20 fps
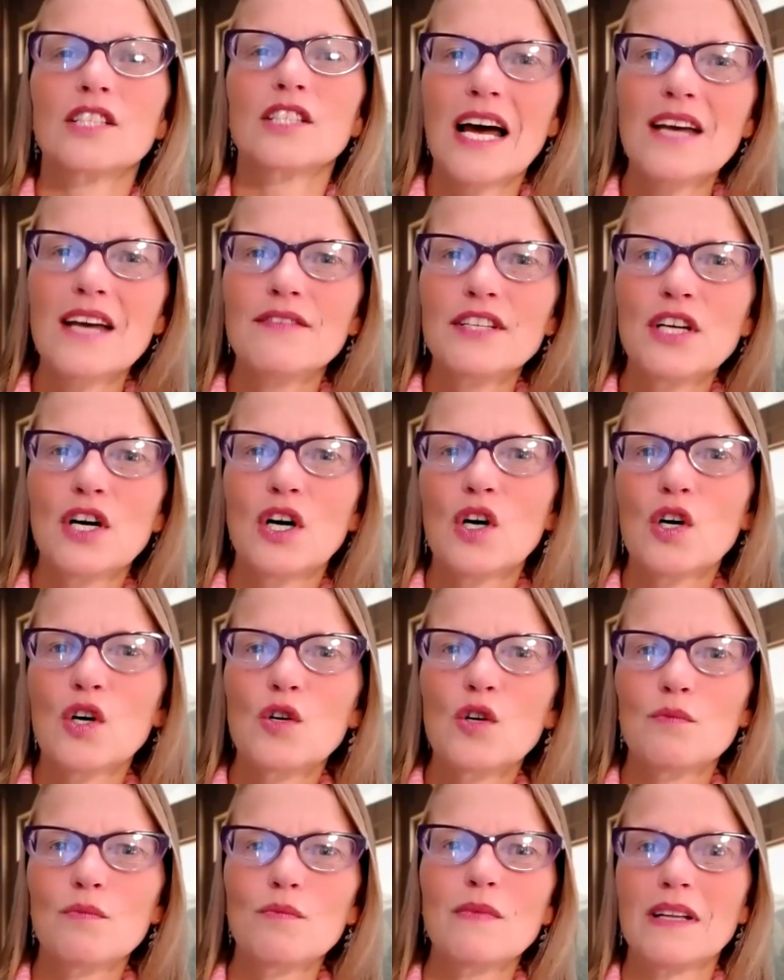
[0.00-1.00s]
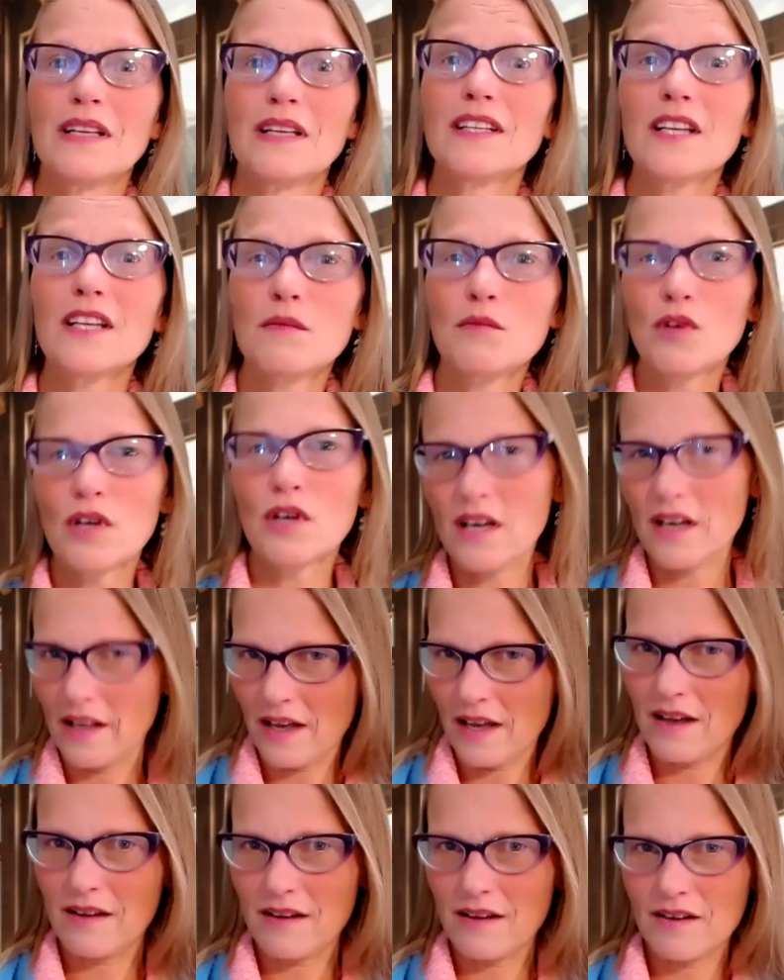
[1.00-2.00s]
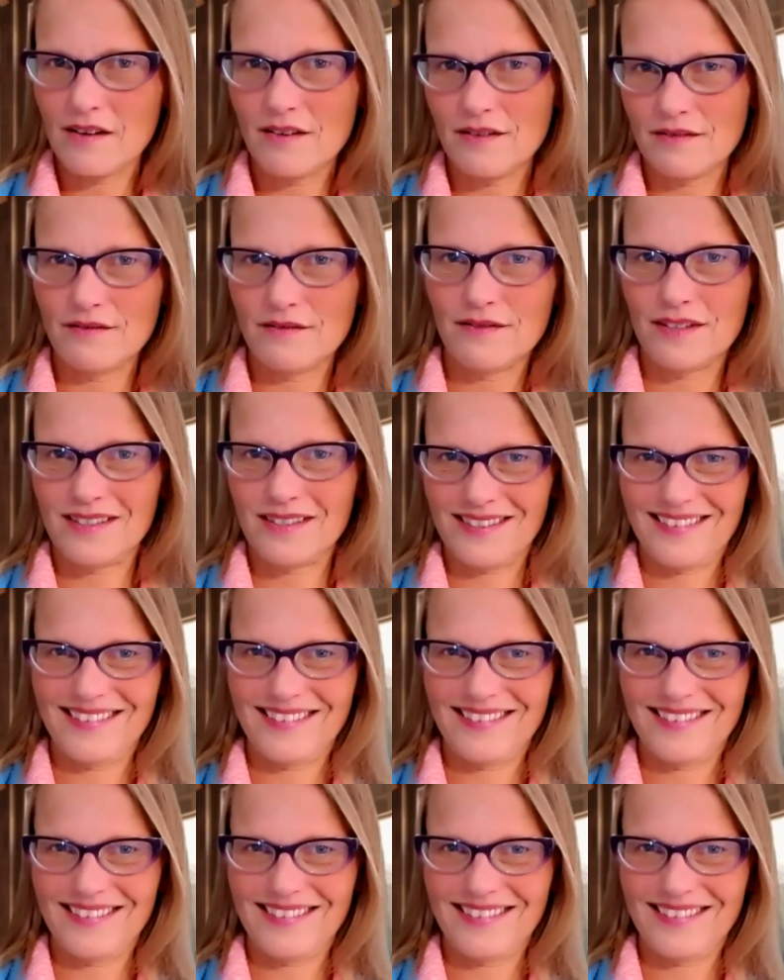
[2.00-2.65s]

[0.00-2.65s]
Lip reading: Driving home a little more love.